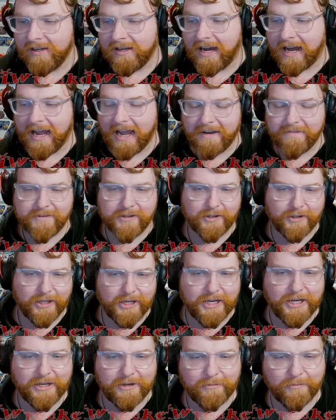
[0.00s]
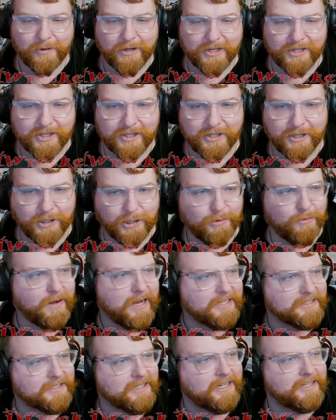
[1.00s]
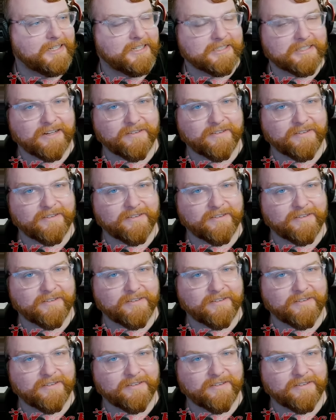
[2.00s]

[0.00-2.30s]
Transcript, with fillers: I have to lean with the U.S. on this.